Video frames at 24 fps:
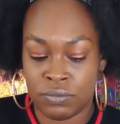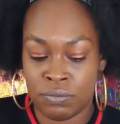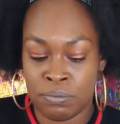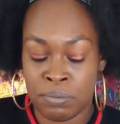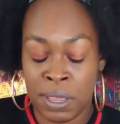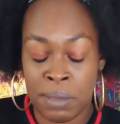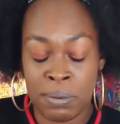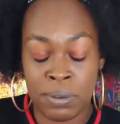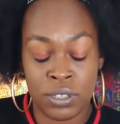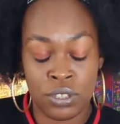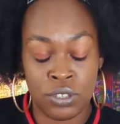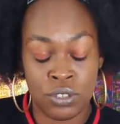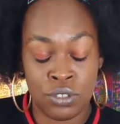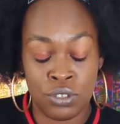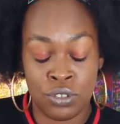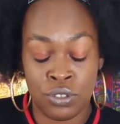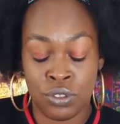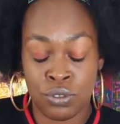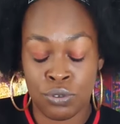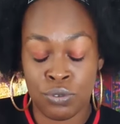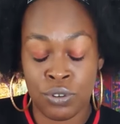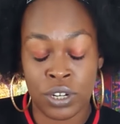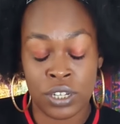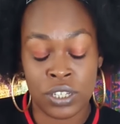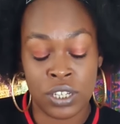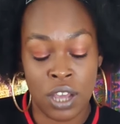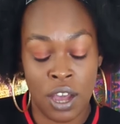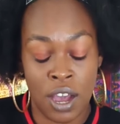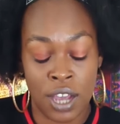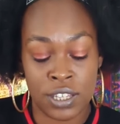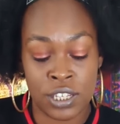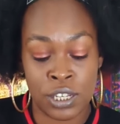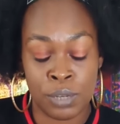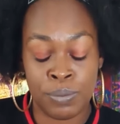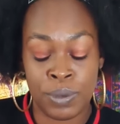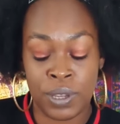Maybe through their
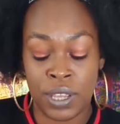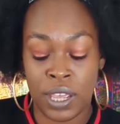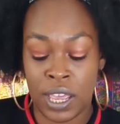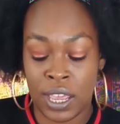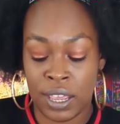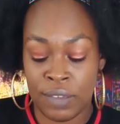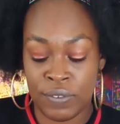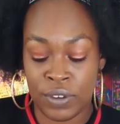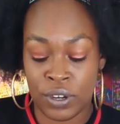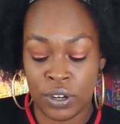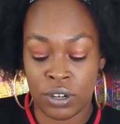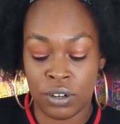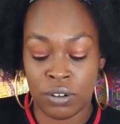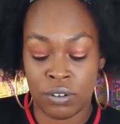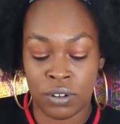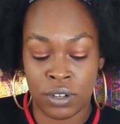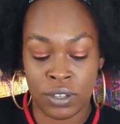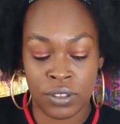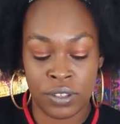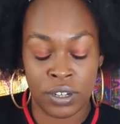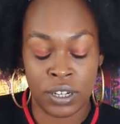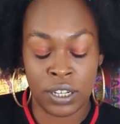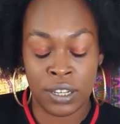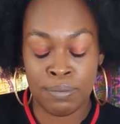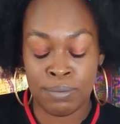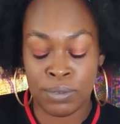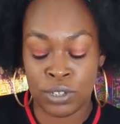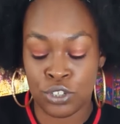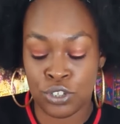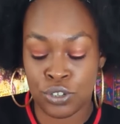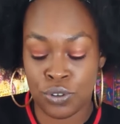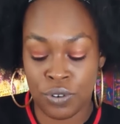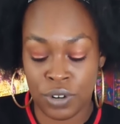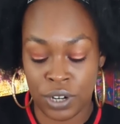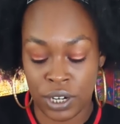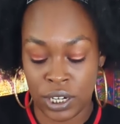toxic behavior or their
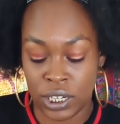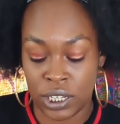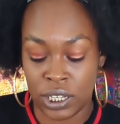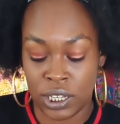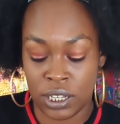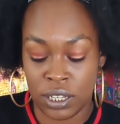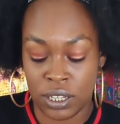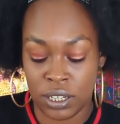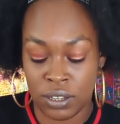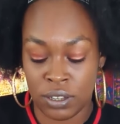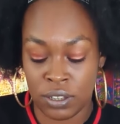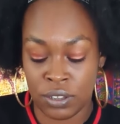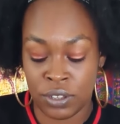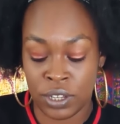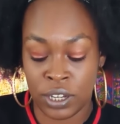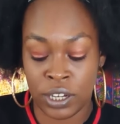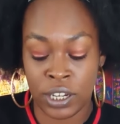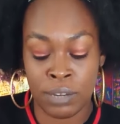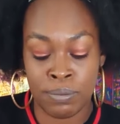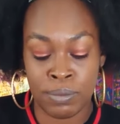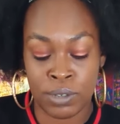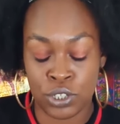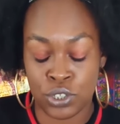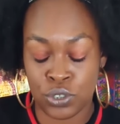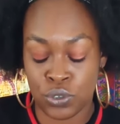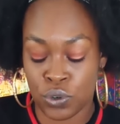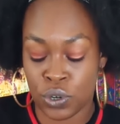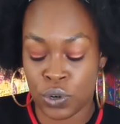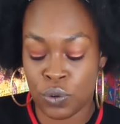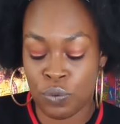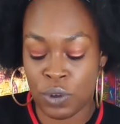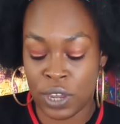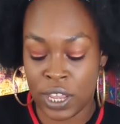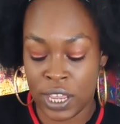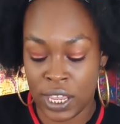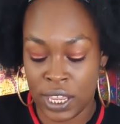immaturity, their immature
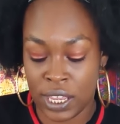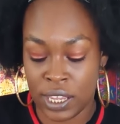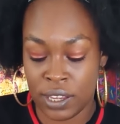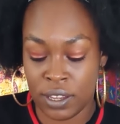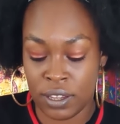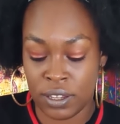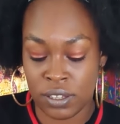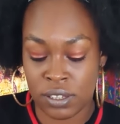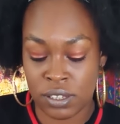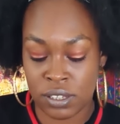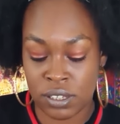ways.